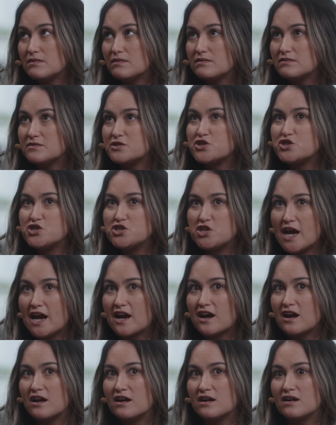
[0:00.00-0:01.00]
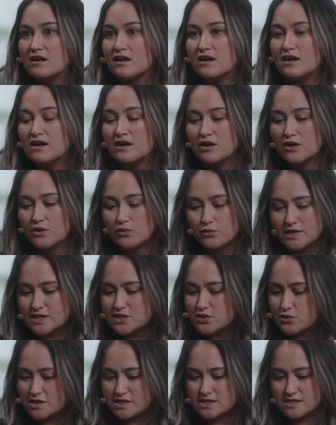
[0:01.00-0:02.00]
share
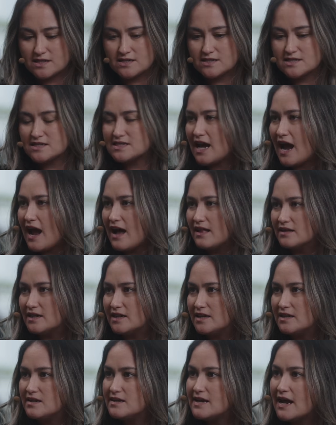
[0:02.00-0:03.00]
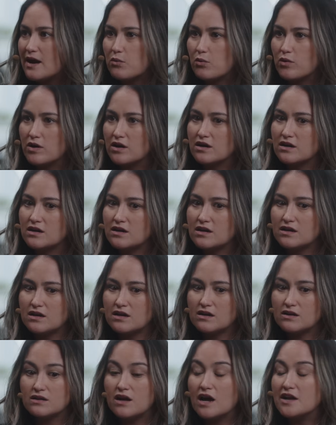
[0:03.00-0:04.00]
resources, talent, network,
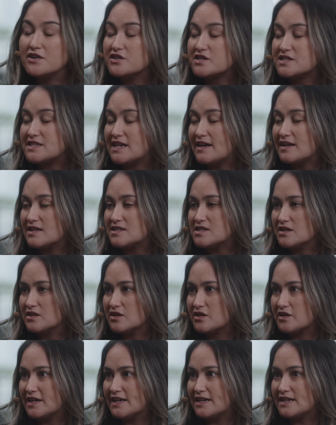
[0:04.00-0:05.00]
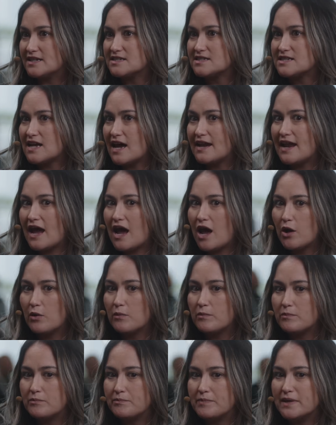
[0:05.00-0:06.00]
understandings and learnings, and
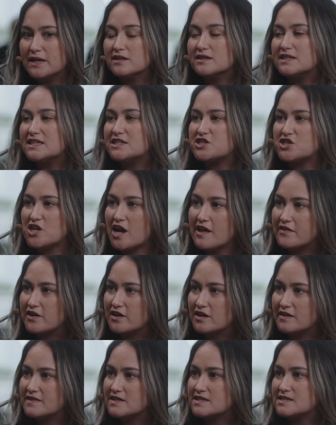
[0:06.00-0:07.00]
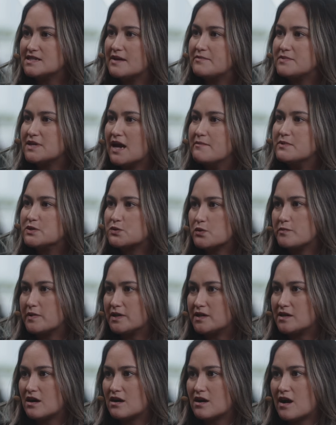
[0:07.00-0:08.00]
help build each other at the same time as we're
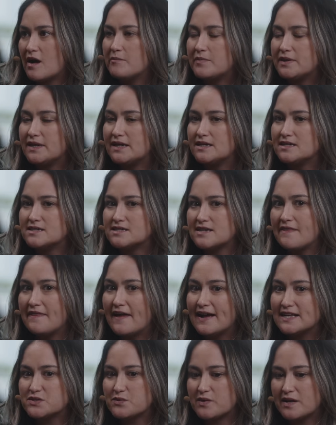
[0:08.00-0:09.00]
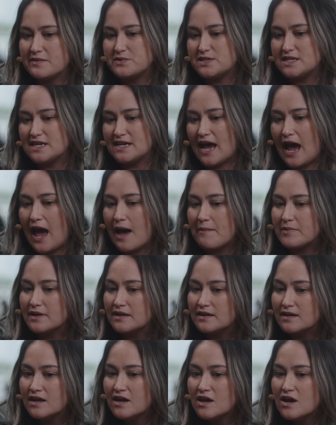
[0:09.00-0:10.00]
building our companies. And that's what I'm seeing
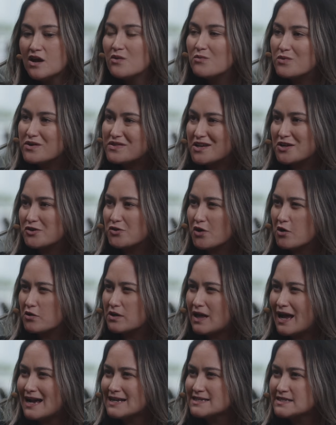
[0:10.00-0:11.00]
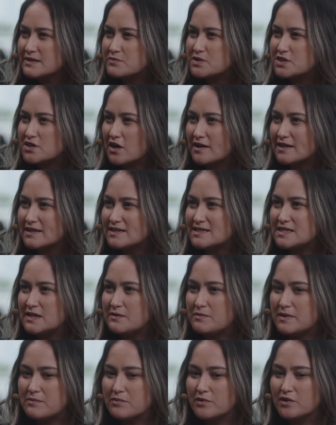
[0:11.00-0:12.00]
happen within Growclass. I'm starting to
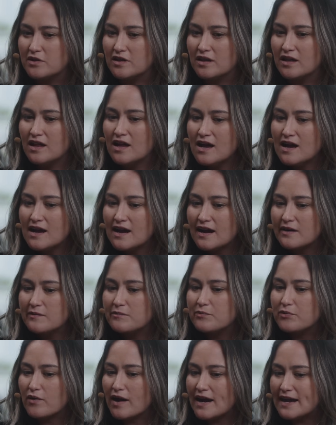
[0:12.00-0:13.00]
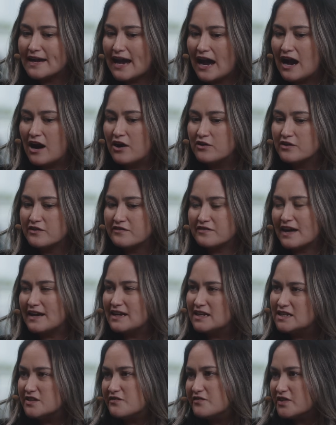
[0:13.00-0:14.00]
see people kind of break out of
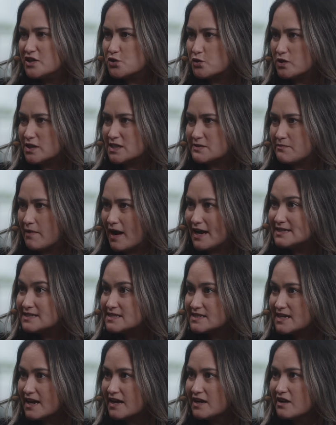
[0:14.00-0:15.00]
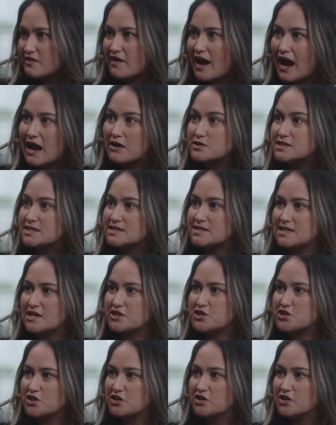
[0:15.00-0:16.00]
that individualist mindset of how
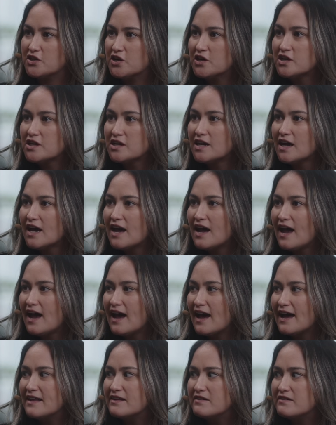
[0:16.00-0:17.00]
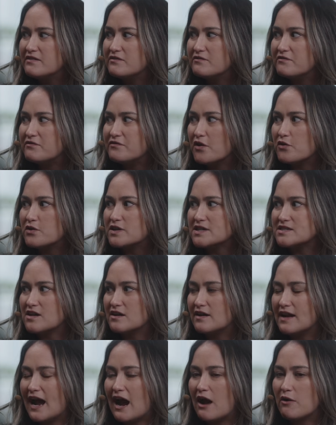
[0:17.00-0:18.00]
success should look and focus
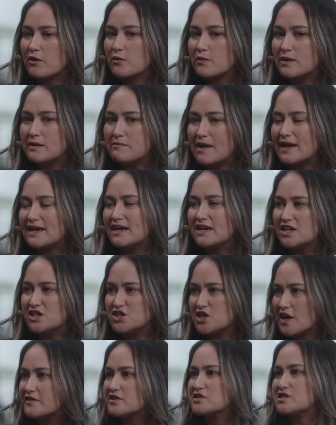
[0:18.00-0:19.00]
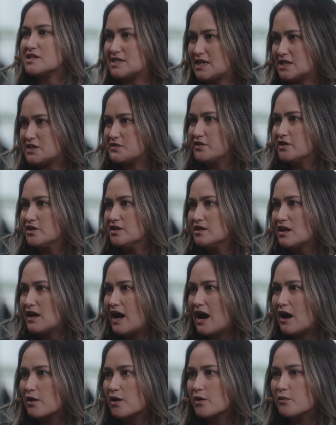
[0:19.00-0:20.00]
on how are we making each other successful?
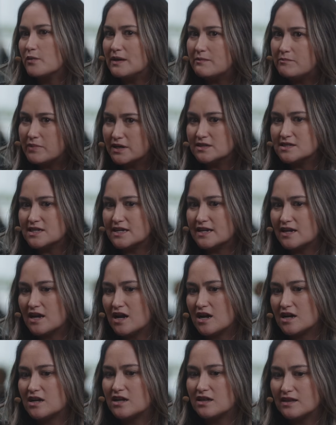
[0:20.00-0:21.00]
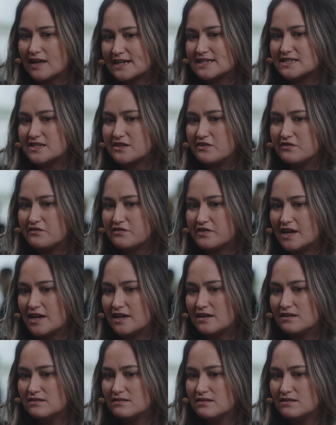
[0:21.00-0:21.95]
How are we building a collective that